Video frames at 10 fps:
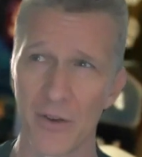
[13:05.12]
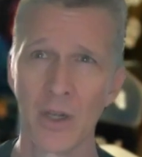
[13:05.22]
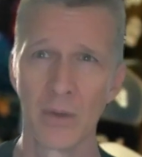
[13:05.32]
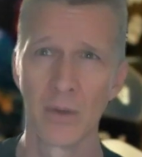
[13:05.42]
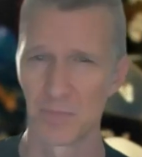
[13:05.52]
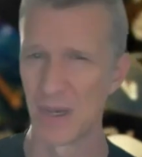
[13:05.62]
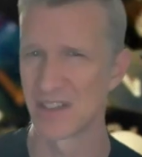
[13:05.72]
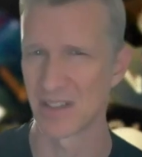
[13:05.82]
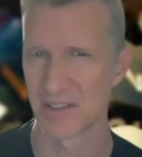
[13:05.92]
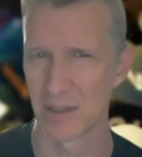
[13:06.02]
was based
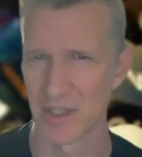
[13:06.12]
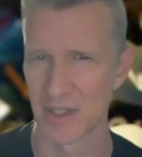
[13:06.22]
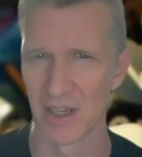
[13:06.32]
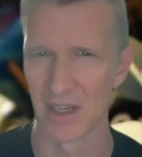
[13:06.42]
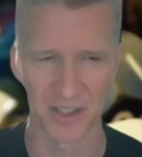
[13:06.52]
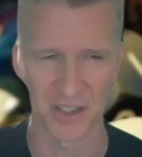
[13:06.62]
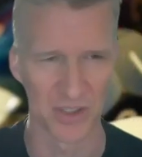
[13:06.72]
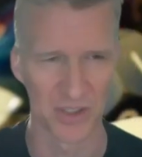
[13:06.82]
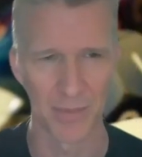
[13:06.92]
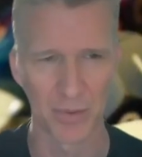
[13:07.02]
on something else. Like for
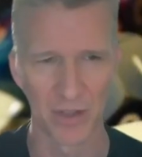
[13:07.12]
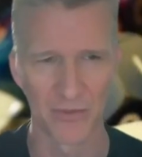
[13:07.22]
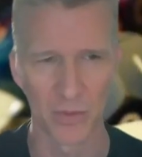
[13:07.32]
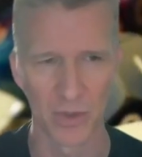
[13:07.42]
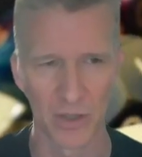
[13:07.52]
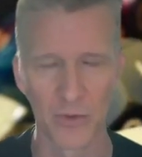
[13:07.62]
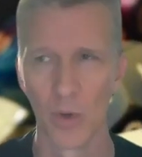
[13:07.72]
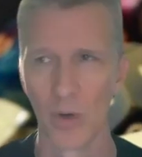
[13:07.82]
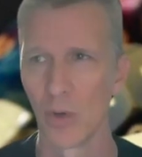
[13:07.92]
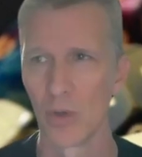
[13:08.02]
example, if you were
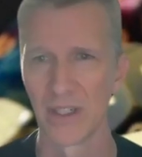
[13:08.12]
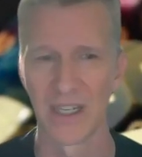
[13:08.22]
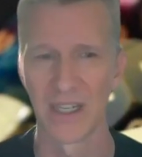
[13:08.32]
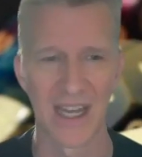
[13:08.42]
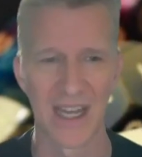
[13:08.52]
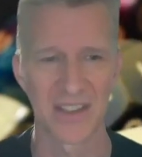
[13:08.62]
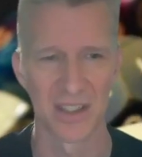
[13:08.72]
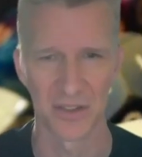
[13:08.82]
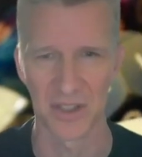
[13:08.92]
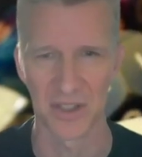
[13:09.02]
rolling against
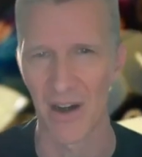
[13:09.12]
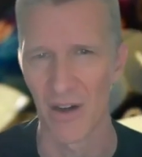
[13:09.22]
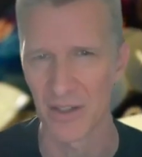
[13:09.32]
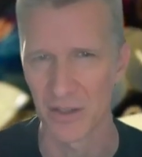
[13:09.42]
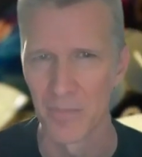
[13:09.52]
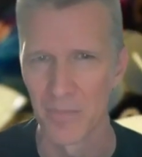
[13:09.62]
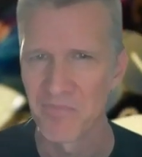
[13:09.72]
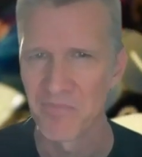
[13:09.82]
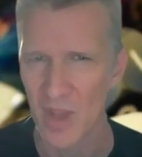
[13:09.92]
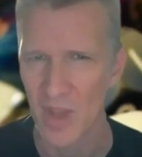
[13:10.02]
another character
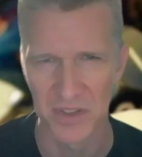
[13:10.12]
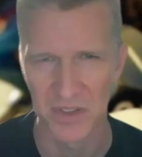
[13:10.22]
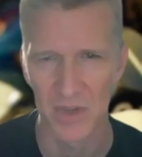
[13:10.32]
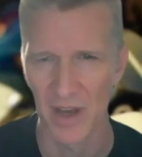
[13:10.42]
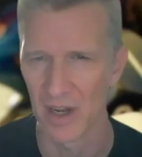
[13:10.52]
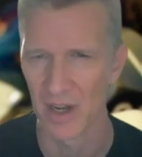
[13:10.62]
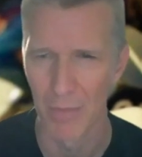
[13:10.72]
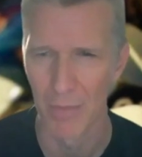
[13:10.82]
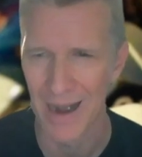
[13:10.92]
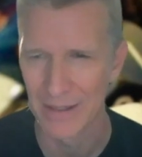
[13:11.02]
and it was some kind of like
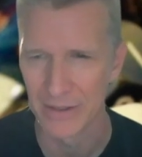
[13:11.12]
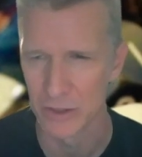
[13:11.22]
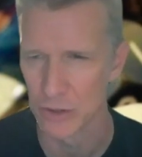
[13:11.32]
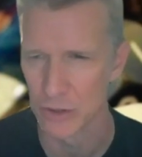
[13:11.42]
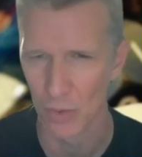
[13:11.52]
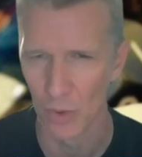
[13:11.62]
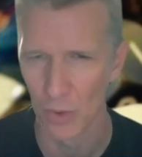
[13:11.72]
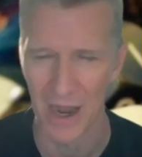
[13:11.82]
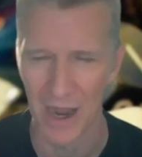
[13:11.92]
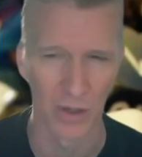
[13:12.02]
mind control
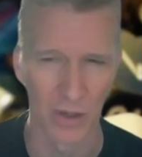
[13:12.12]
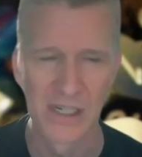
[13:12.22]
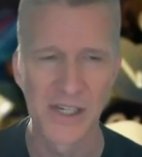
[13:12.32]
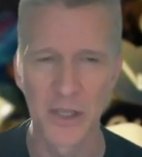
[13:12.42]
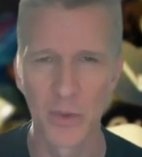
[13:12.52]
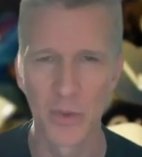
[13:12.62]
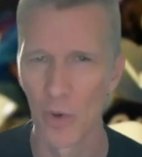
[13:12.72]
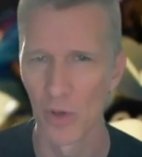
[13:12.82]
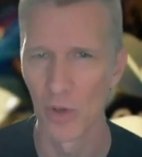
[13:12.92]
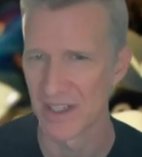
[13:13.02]
power, you would
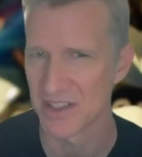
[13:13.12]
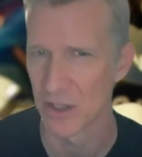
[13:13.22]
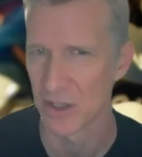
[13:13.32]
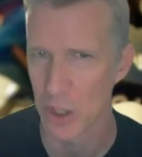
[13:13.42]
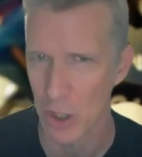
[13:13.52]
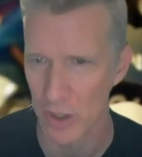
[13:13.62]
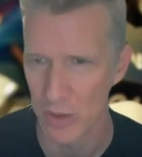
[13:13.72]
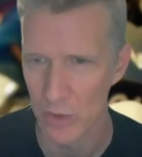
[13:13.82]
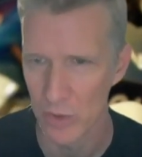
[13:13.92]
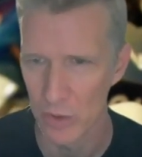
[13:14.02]
roll against their current
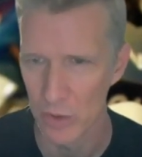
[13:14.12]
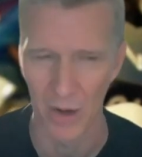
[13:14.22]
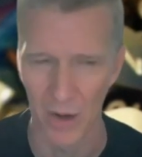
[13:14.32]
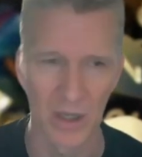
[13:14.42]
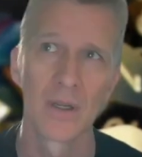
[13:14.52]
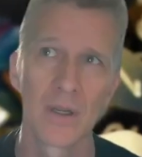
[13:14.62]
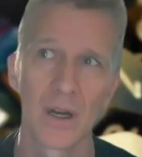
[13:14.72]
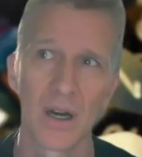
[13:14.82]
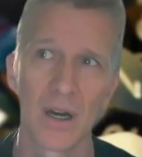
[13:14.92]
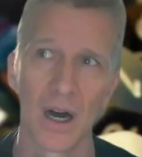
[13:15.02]
willpower.
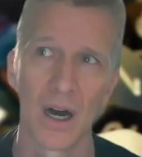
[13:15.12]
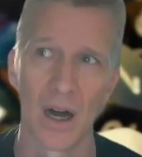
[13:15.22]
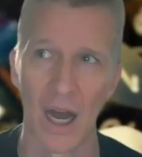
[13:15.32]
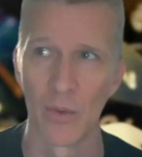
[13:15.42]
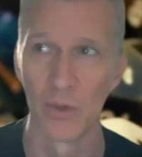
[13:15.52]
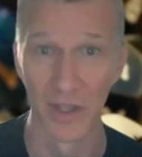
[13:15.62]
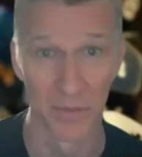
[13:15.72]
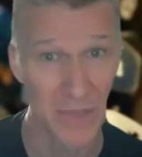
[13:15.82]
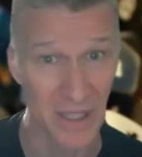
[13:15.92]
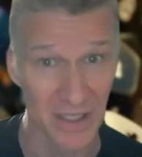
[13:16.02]
I will
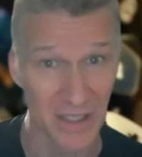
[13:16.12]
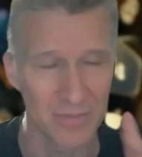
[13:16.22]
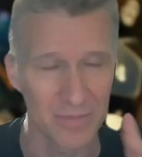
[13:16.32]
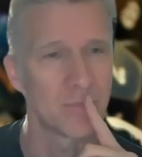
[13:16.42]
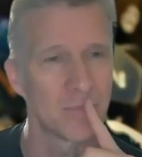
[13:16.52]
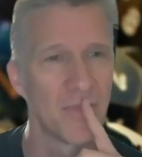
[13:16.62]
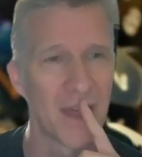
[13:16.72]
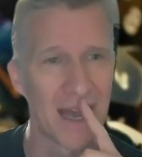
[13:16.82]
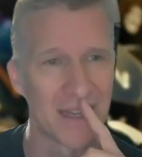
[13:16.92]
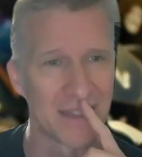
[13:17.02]
admit
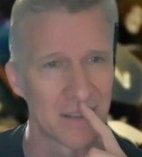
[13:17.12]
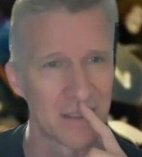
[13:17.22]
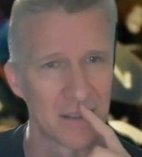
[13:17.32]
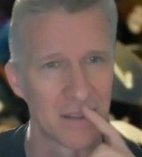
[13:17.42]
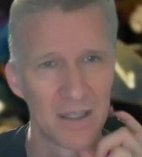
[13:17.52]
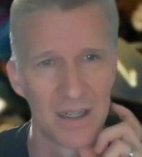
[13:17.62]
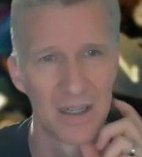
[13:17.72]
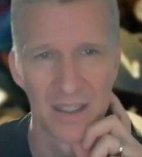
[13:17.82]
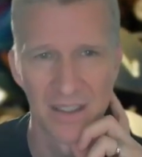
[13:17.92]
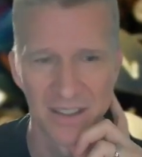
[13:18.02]
that
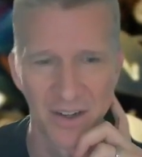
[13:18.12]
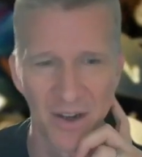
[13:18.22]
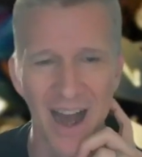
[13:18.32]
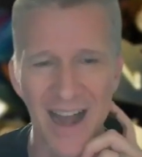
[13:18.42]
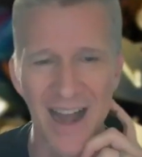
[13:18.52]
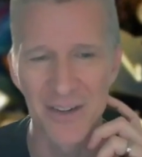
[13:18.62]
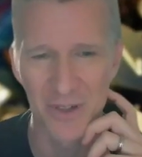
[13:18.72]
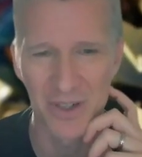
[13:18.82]
I never